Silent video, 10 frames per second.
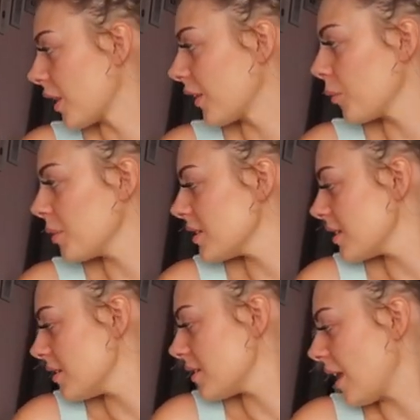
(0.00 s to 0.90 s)
I think I've
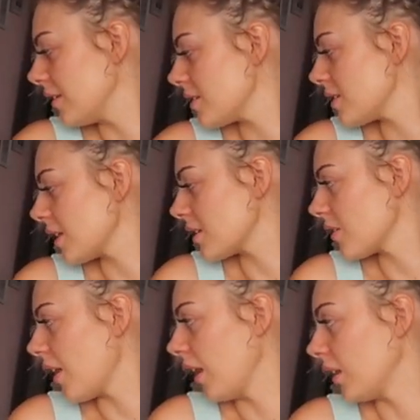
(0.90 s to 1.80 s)
been sent 6
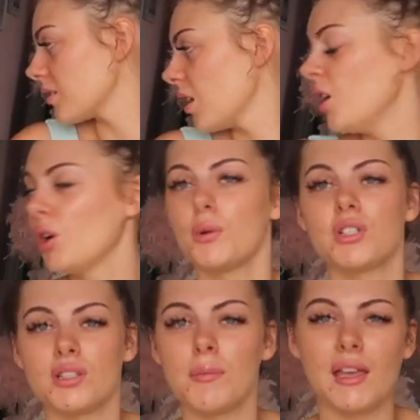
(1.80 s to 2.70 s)
things,
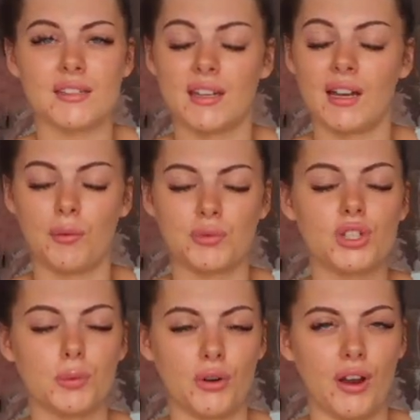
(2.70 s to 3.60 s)
which is amazing, and I'm
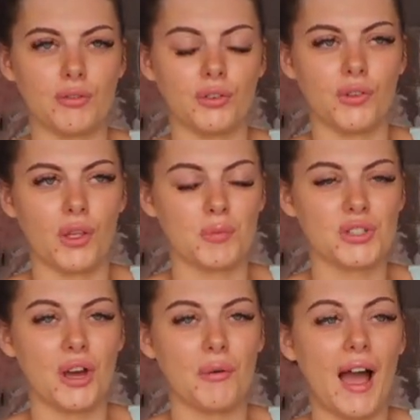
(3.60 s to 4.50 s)
super grateful for them.
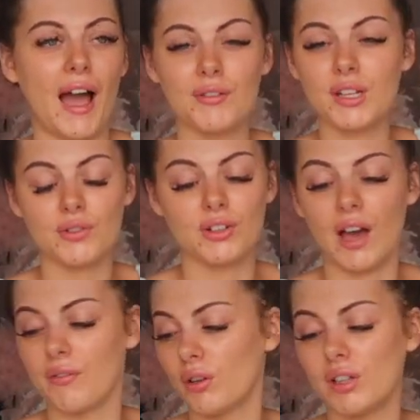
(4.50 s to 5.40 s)
So I've only
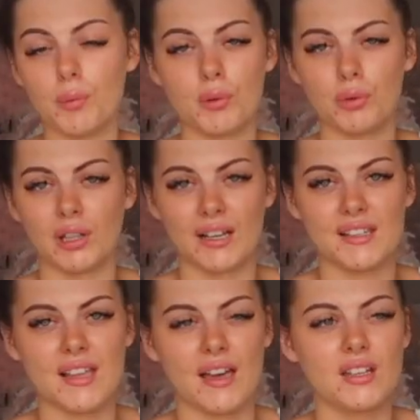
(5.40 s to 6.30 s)
opened one, like
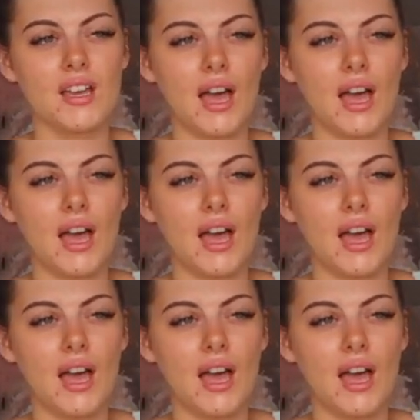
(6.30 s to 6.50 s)
I said.